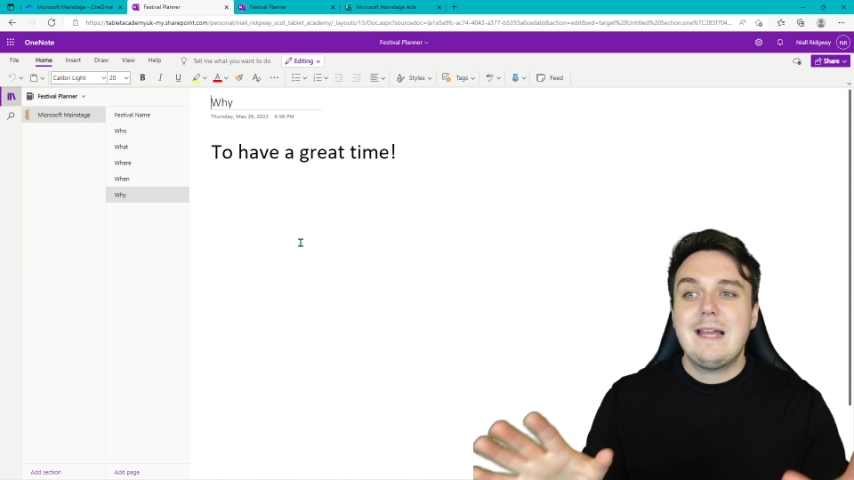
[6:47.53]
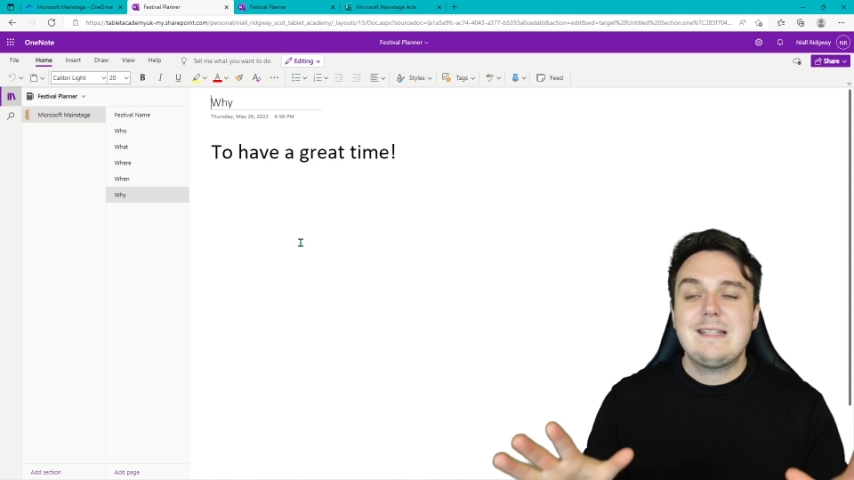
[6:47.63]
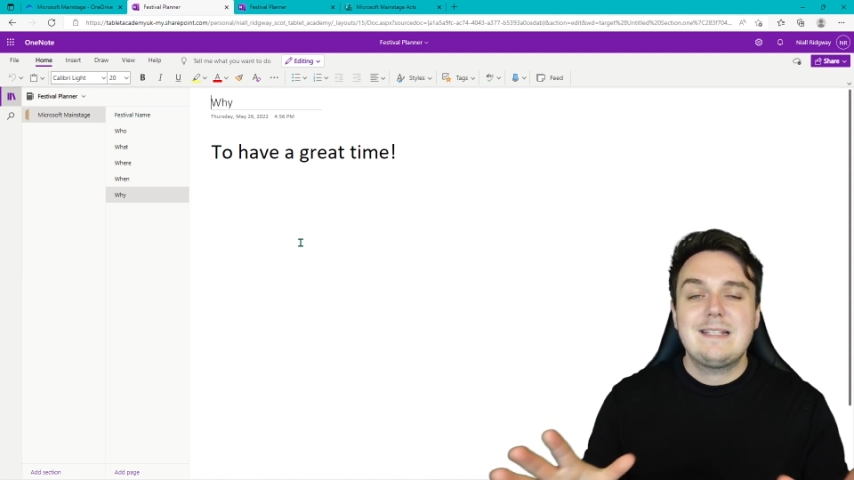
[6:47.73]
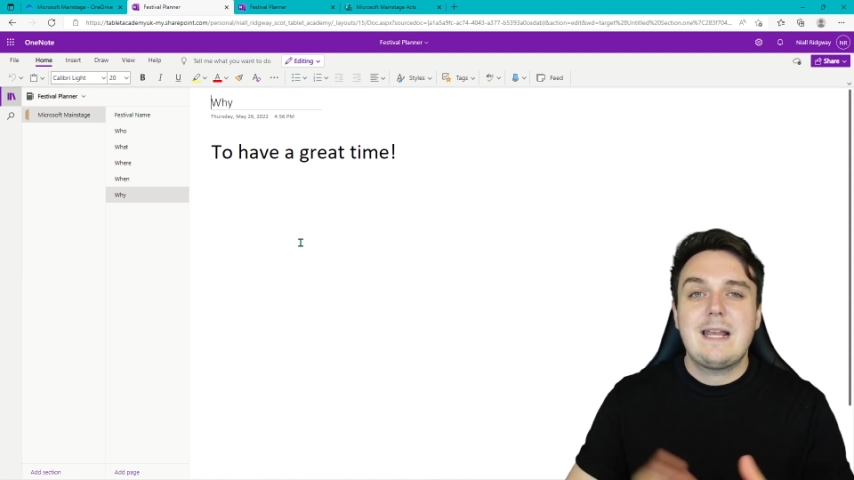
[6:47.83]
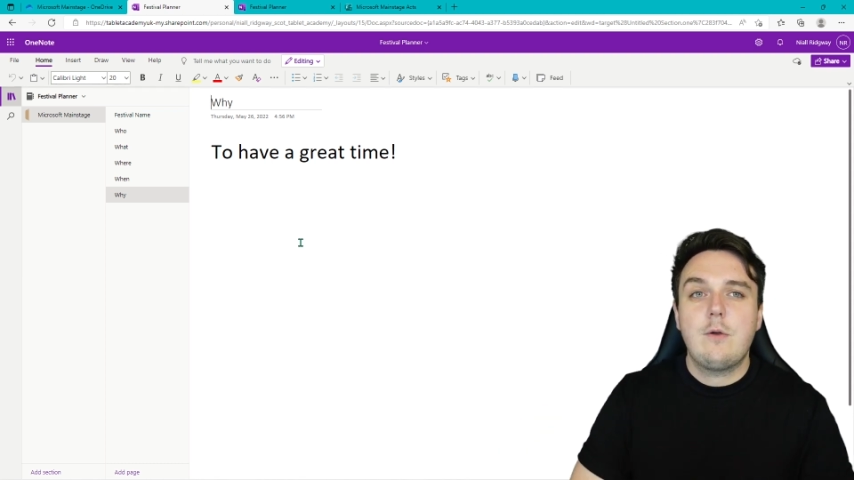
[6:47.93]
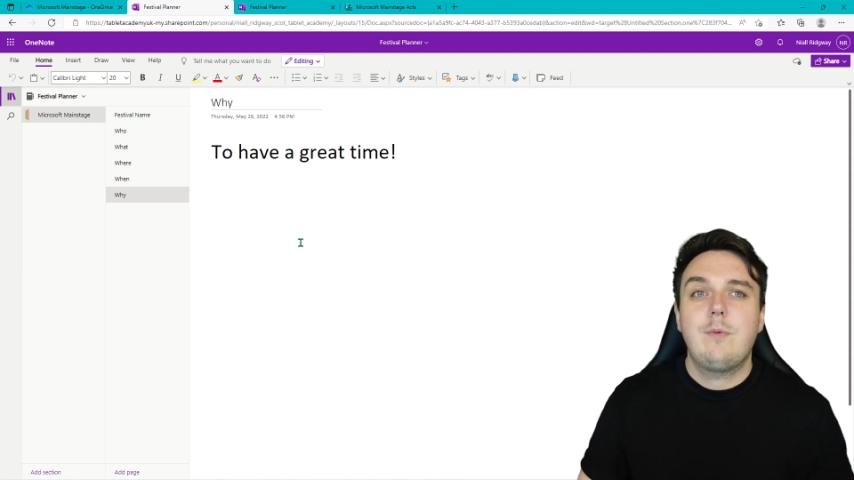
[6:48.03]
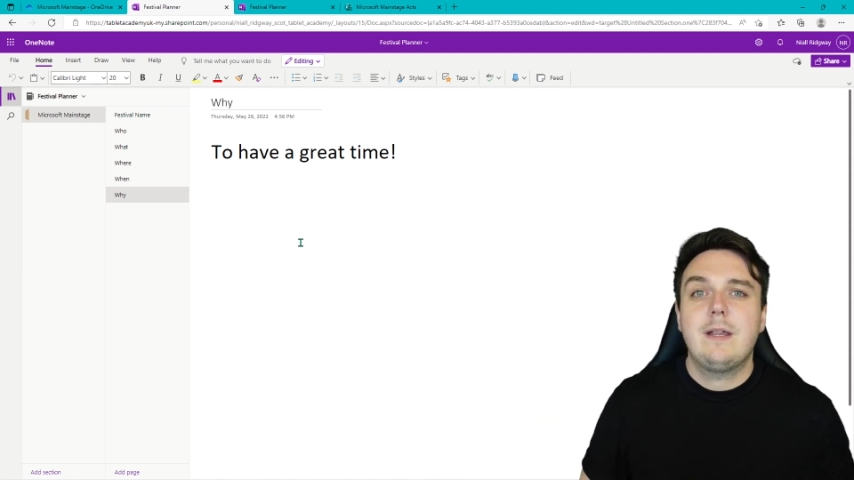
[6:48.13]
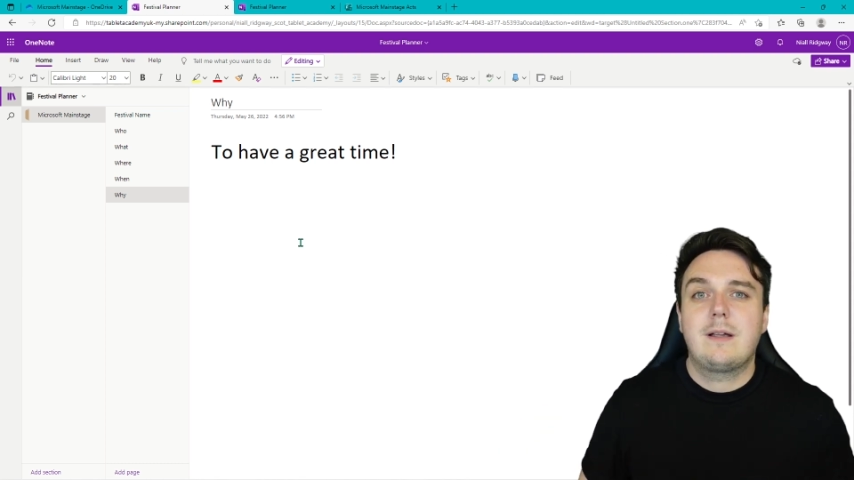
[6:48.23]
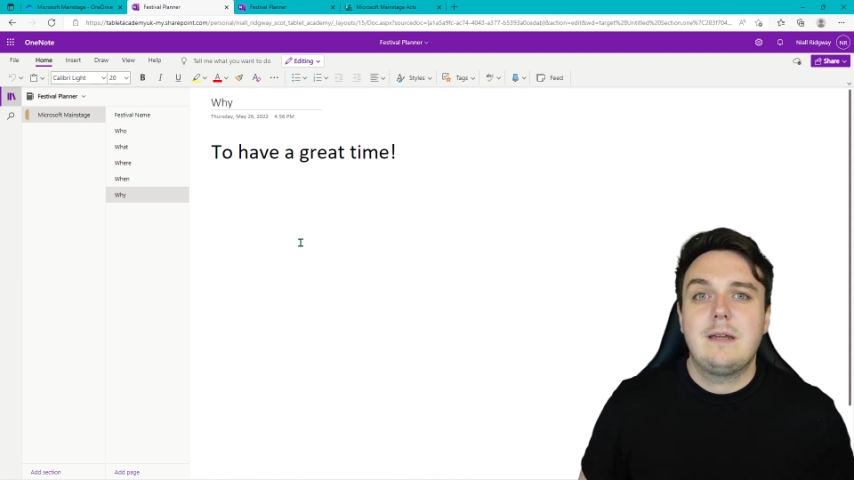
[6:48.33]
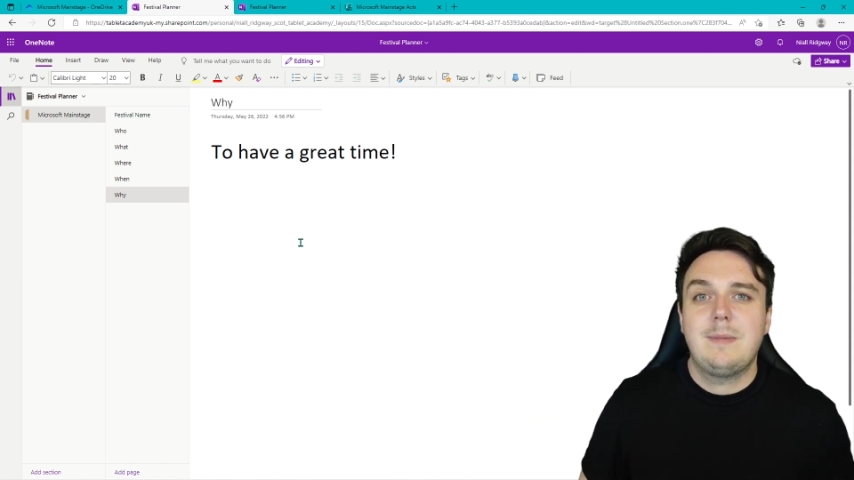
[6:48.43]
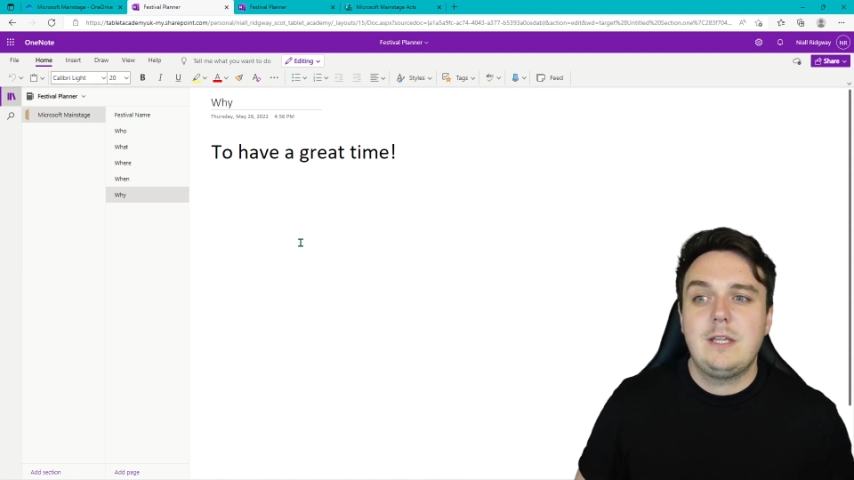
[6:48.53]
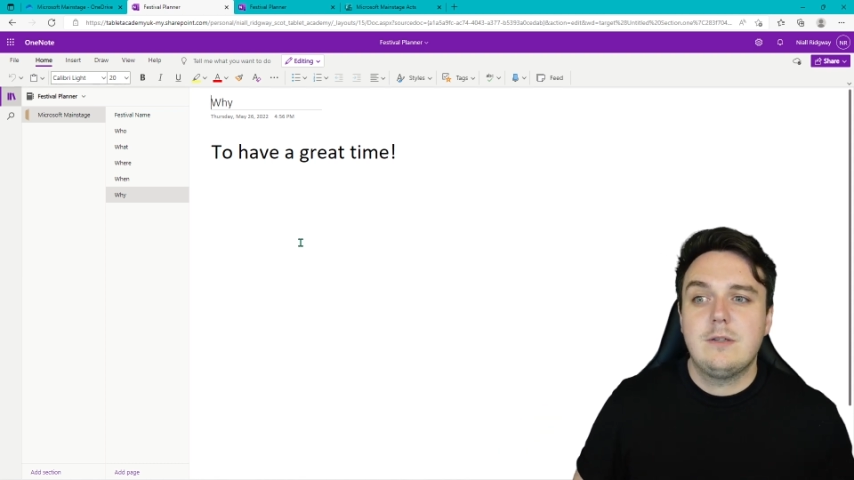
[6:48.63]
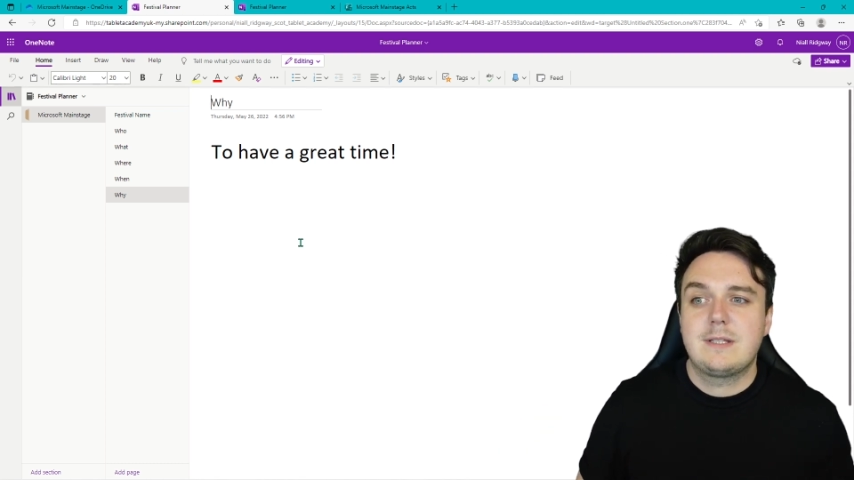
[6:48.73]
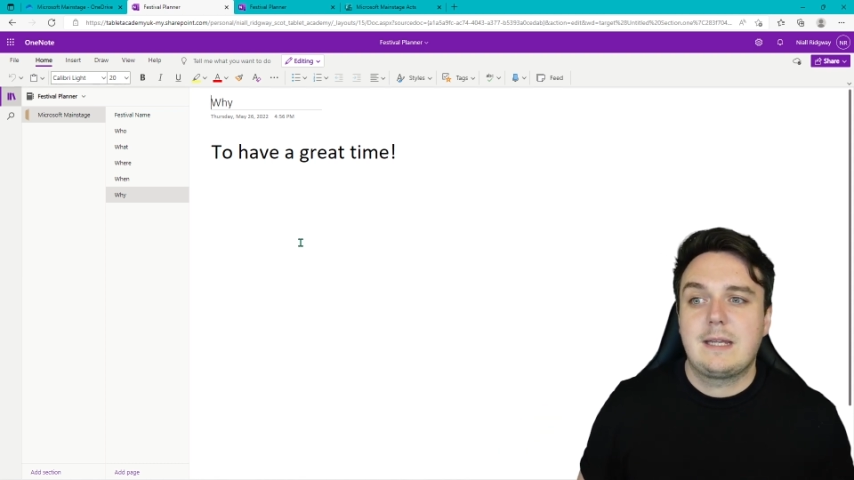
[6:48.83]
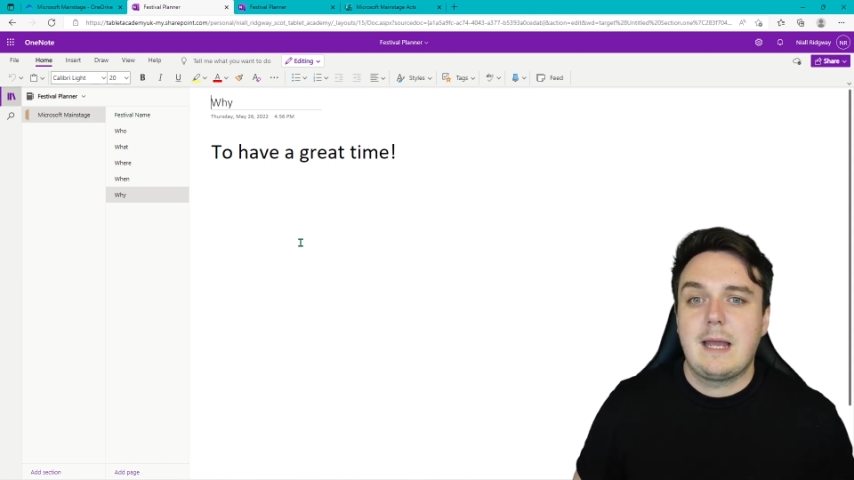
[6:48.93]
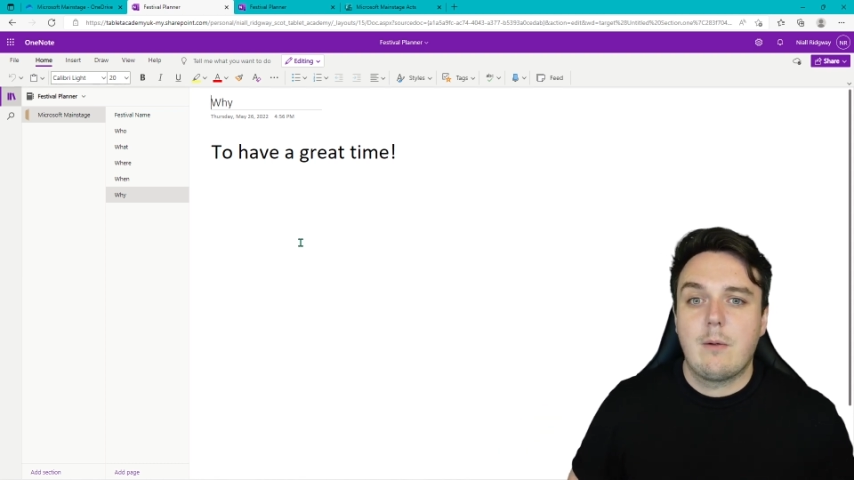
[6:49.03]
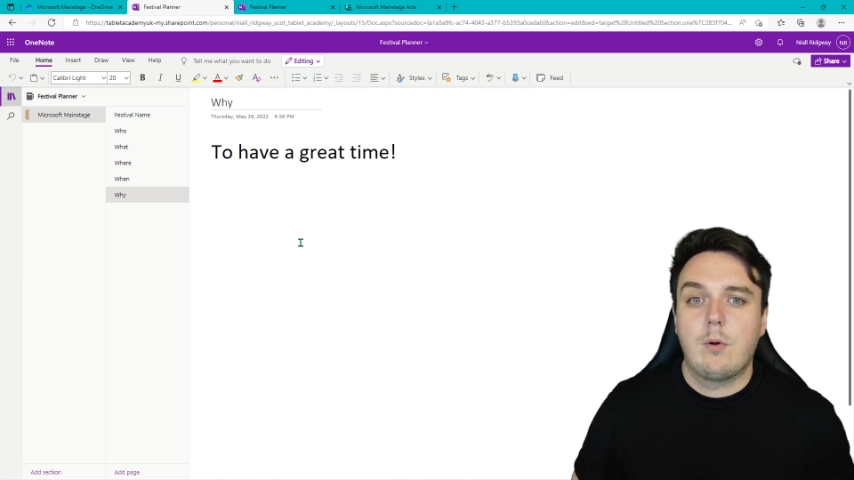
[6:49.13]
is how we are going to be using our